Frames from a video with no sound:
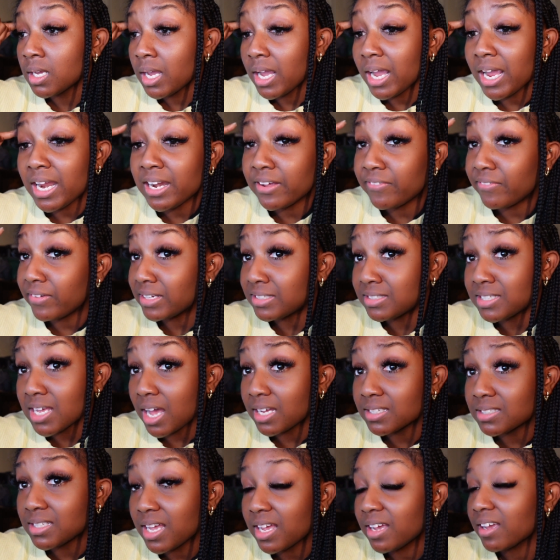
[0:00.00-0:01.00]
And if it
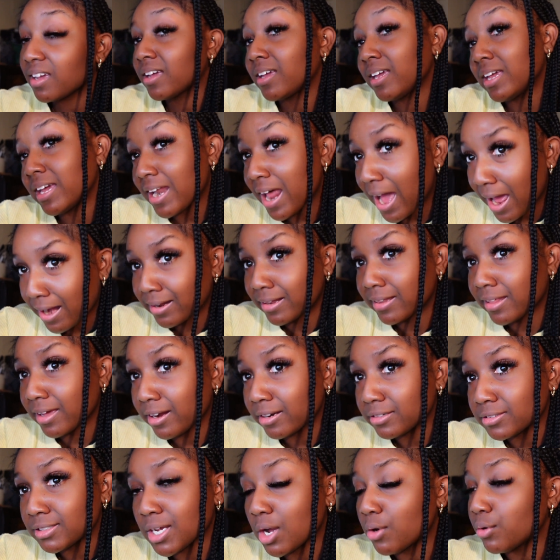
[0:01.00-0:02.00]
doesn't, get out of
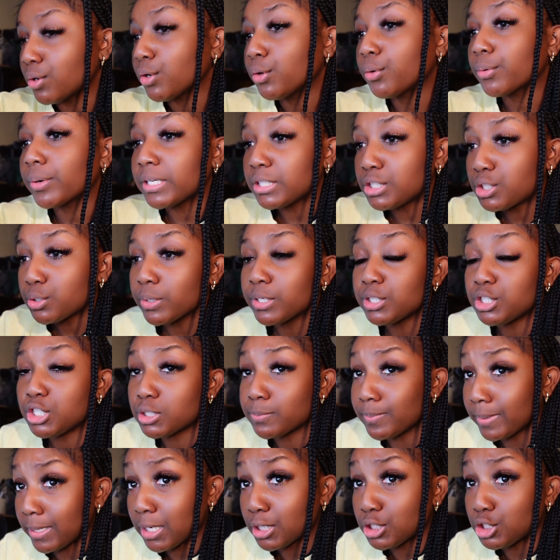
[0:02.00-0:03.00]
there. Don't agree to it
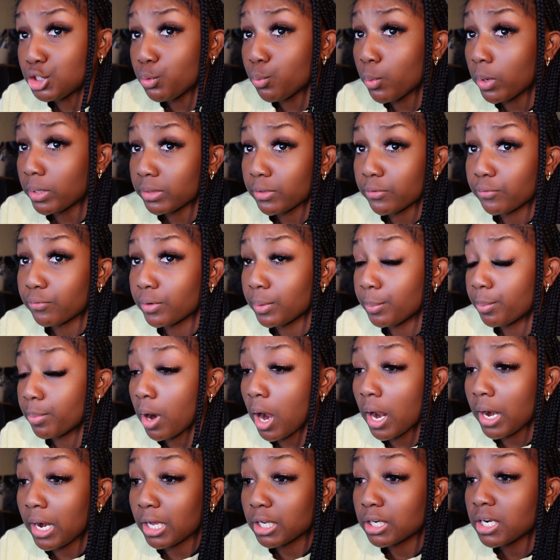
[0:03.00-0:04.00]
just because you want the free
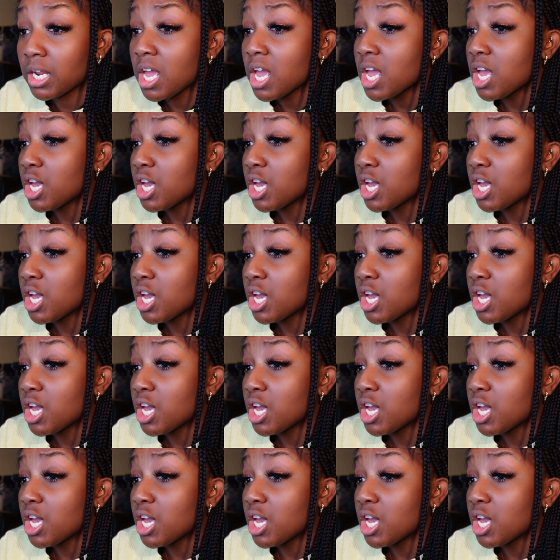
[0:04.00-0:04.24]
product.